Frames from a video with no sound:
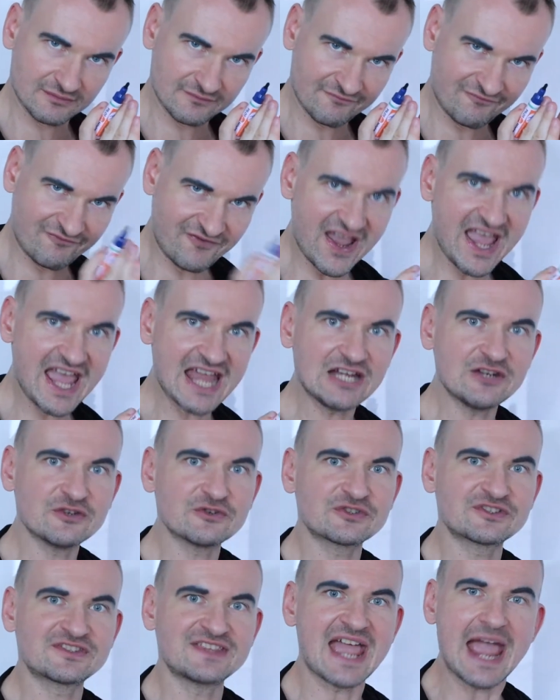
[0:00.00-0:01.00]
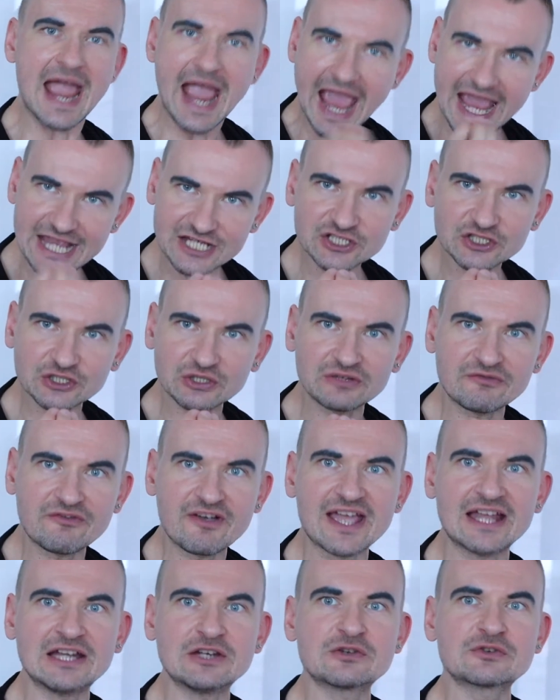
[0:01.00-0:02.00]
values, the actual
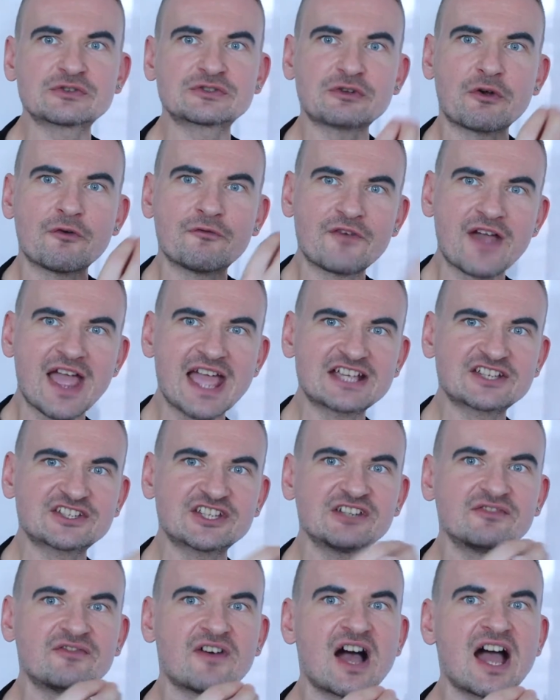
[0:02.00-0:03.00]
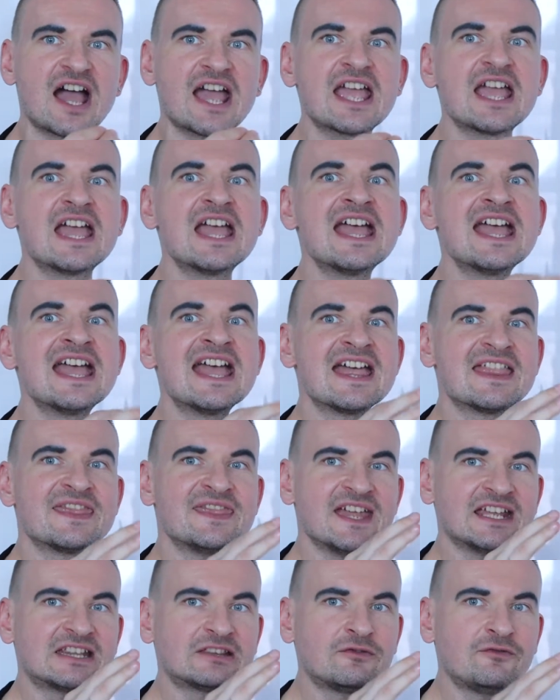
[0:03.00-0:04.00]
values of x and y
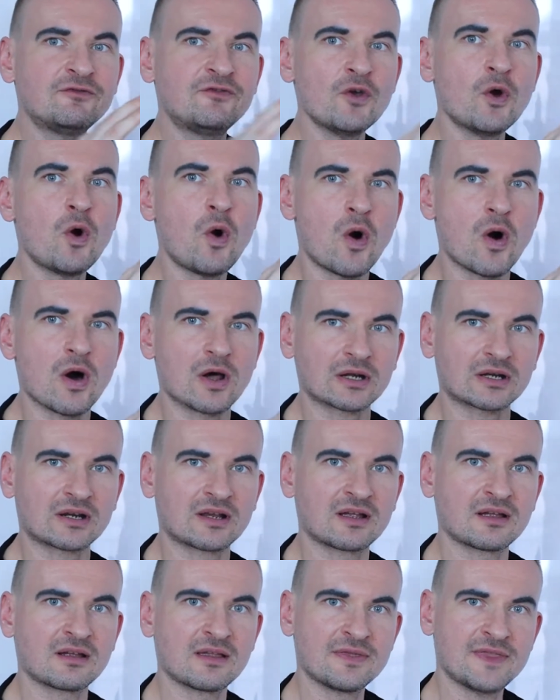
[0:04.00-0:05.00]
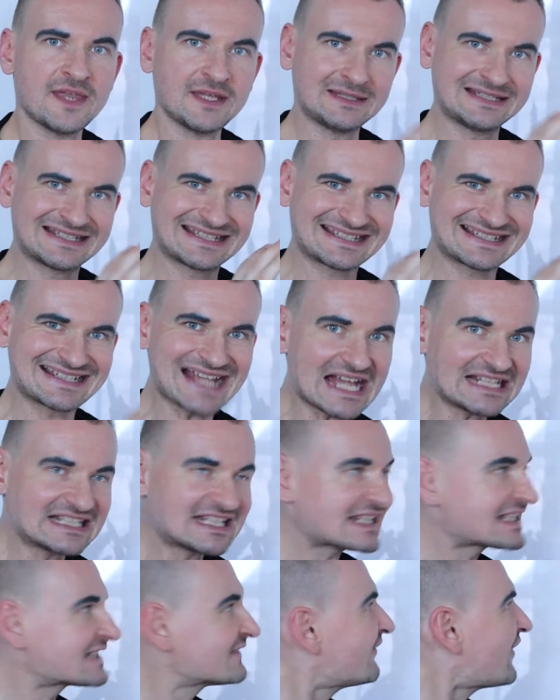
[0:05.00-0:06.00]
that work, that
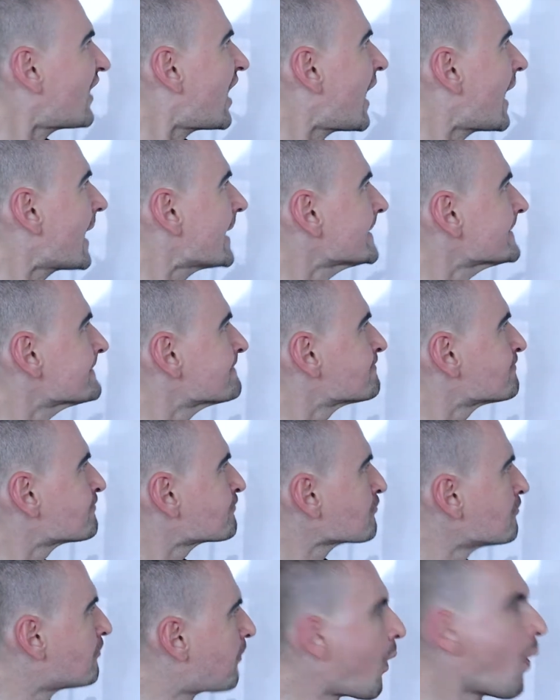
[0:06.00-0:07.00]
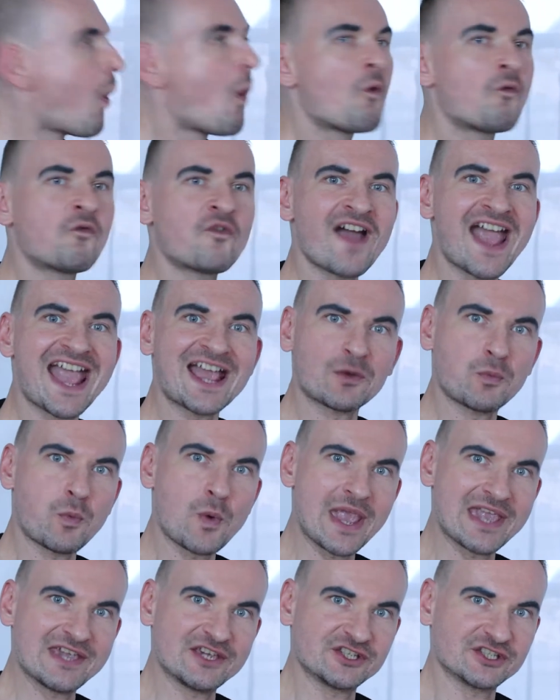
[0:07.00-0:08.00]
satisfy both
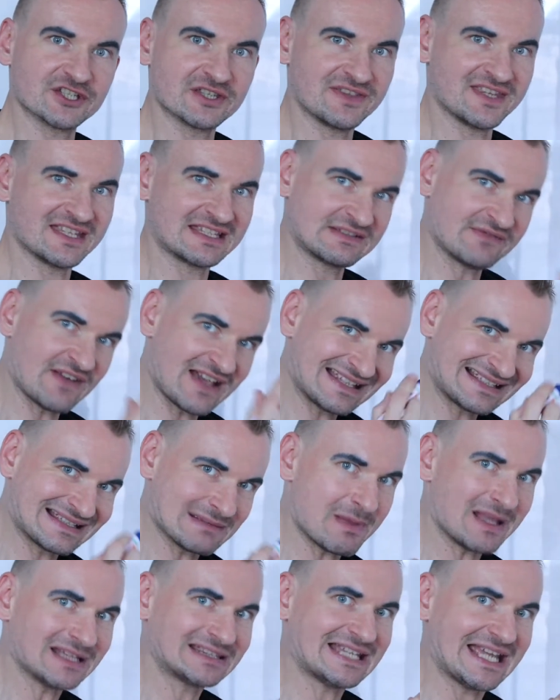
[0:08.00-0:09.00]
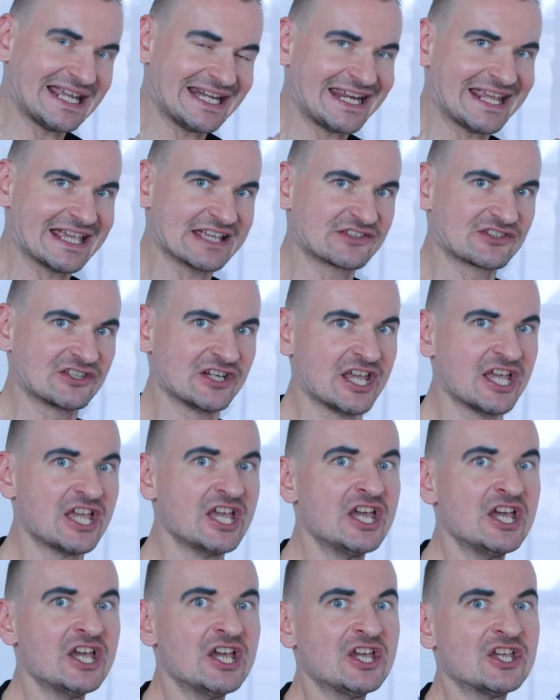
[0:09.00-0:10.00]
equations. That's why simultaneously.
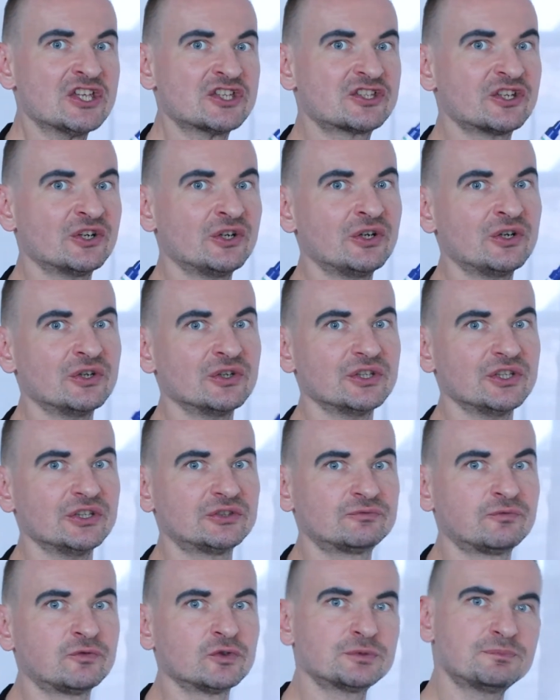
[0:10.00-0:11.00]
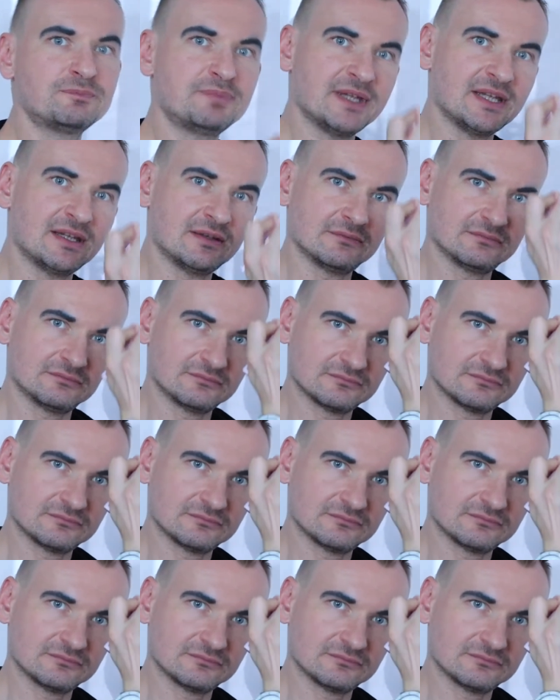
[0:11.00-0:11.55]
So it would be